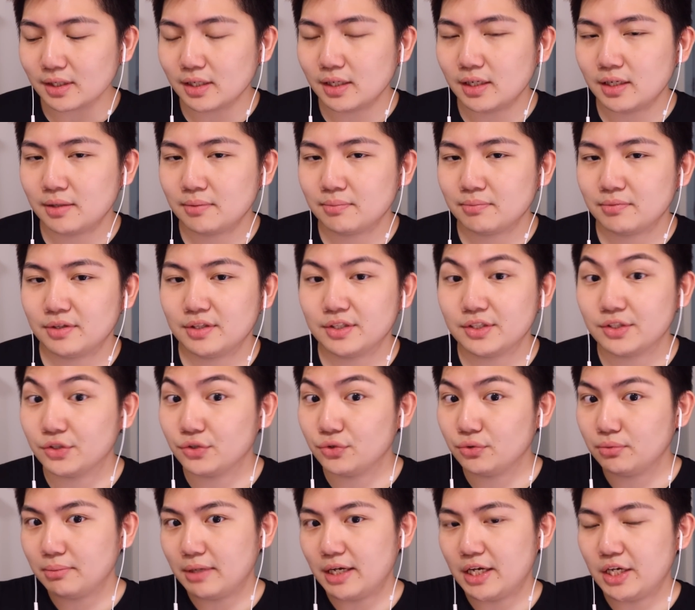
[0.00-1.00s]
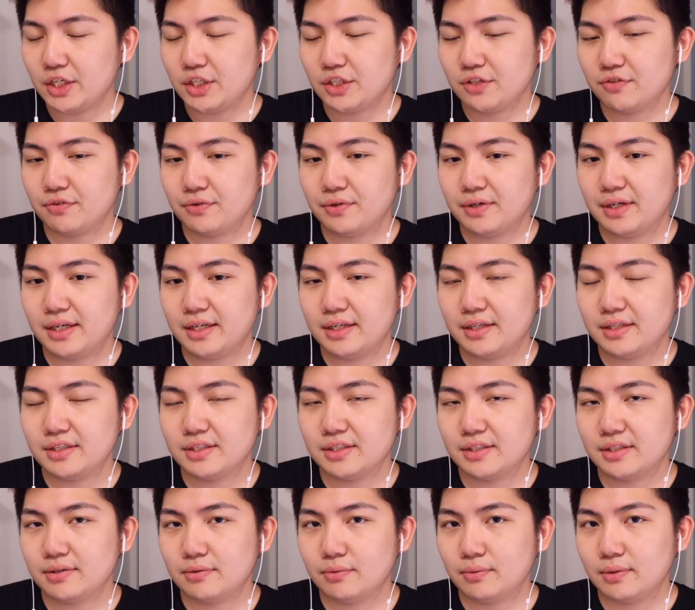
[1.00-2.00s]
The Zoom H4n
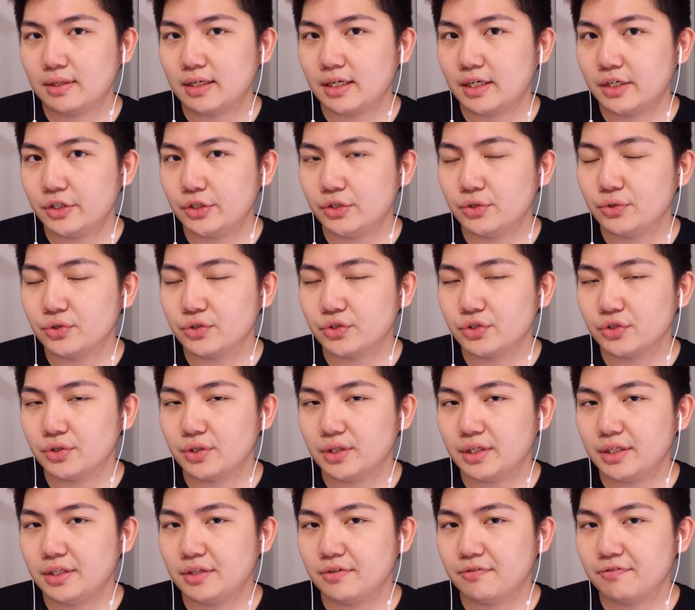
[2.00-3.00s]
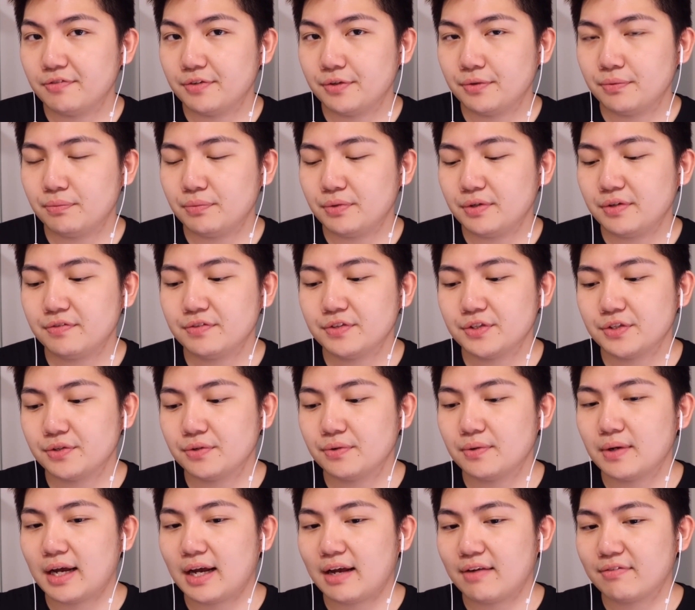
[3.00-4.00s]
is the one I usually film with.
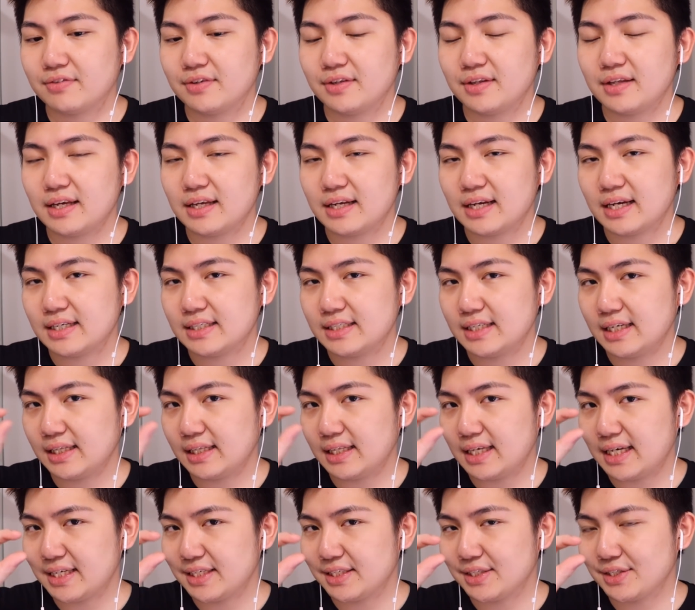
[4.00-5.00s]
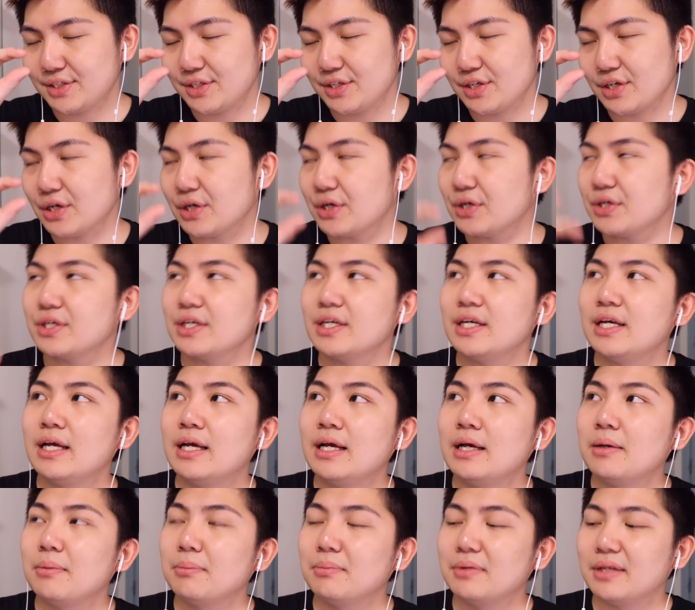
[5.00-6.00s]
So after that, I take the SD card,
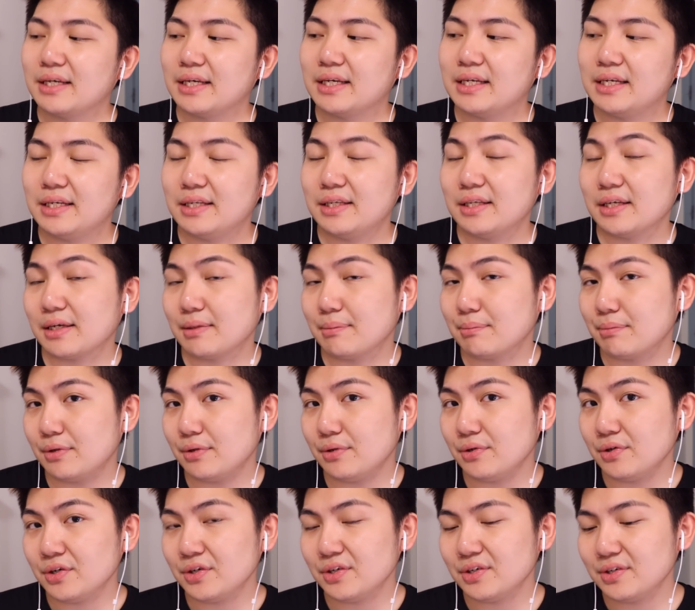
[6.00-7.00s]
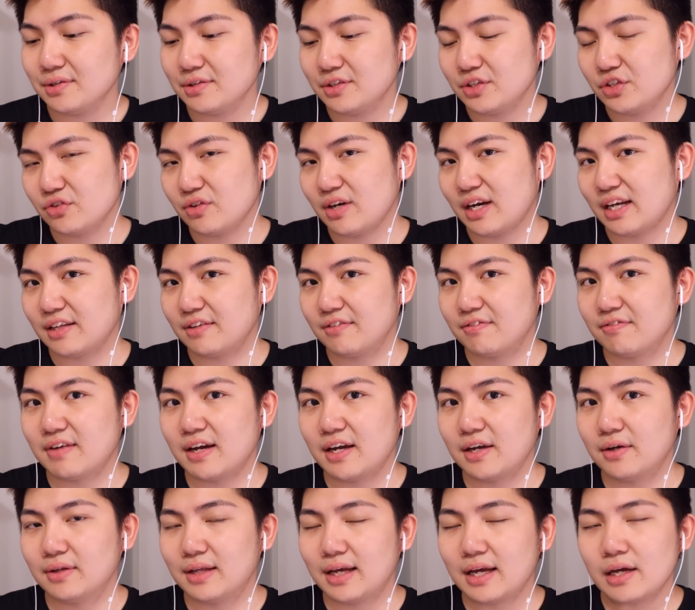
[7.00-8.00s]
plug it in the computer, drag the
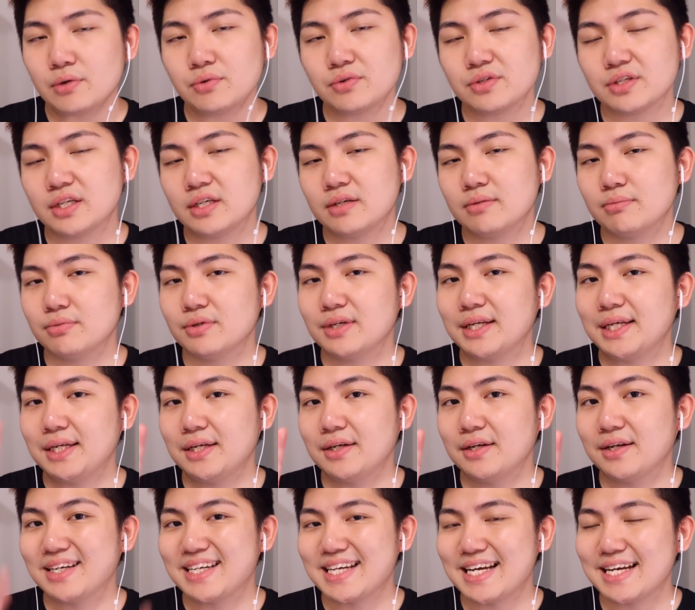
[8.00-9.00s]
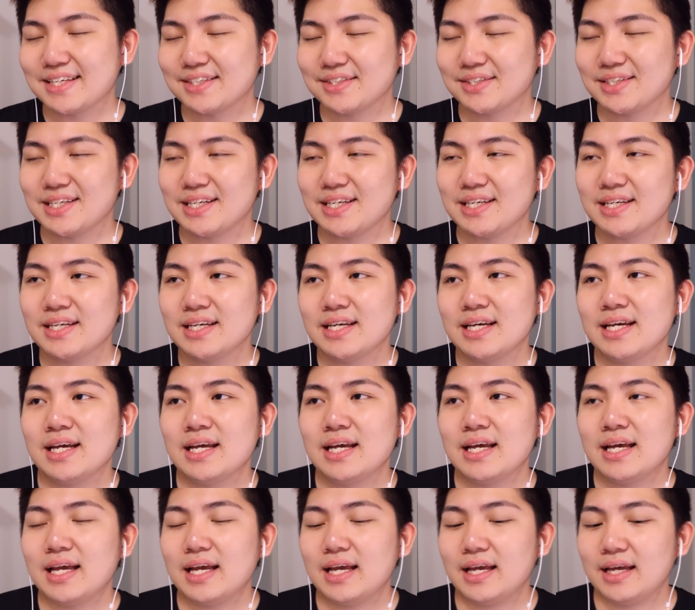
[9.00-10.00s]
file out, and put it in Audacity.
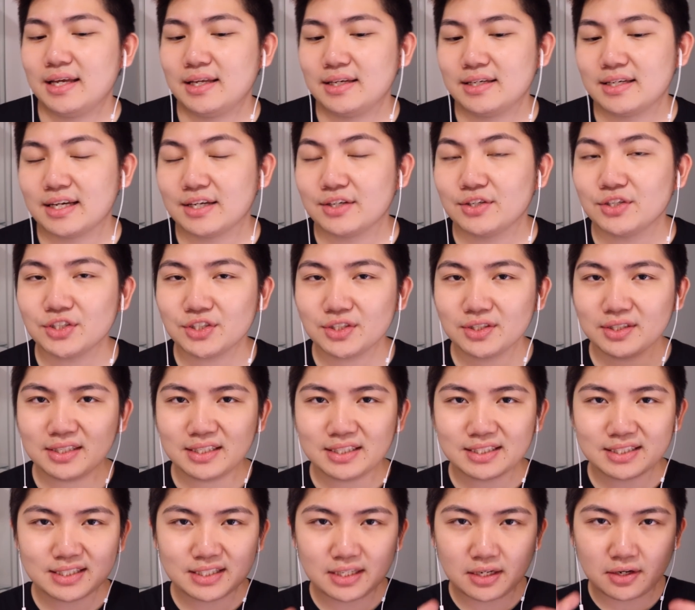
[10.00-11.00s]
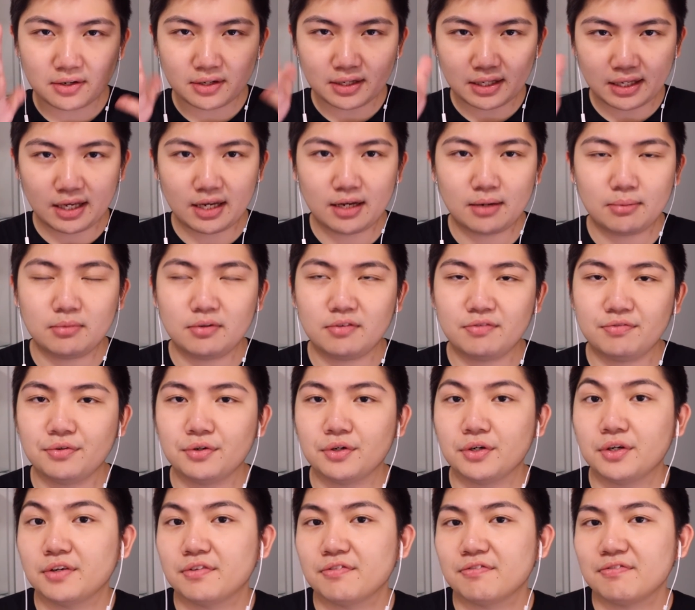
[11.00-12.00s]
And I usually stare at the camera
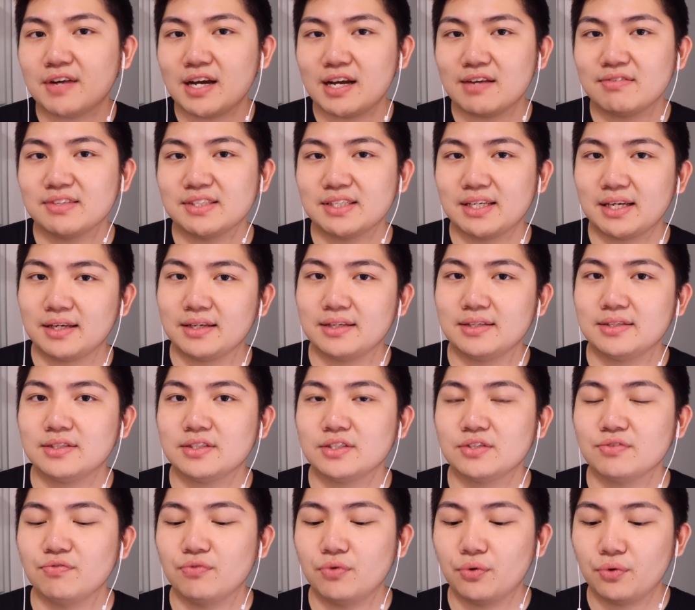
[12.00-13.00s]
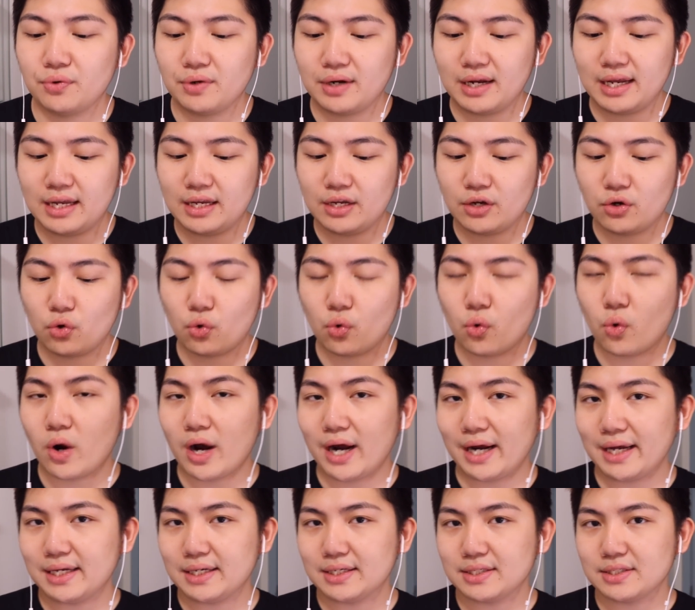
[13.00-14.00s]
for a good 5 seconds for a
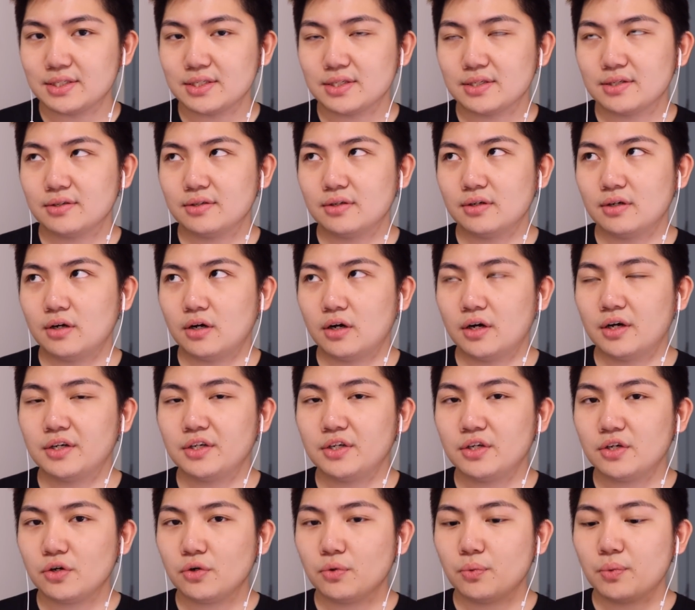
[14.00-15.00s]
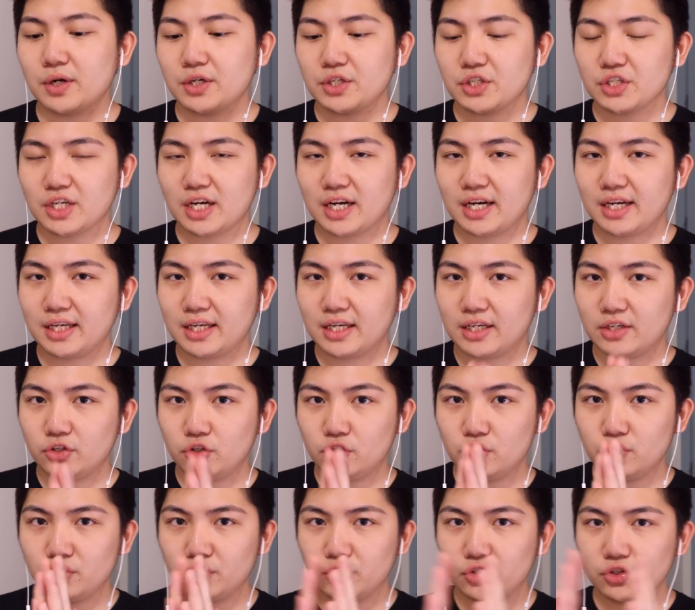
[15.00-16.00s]
quiet audio, which I
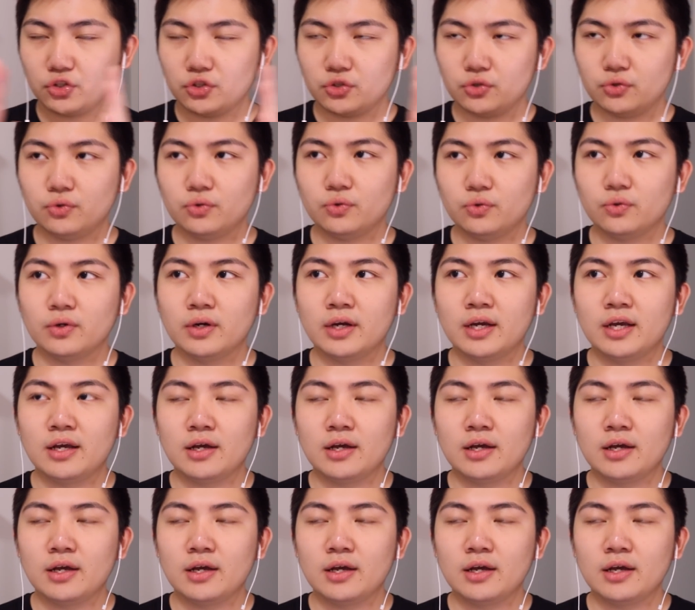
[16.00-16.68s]
can use to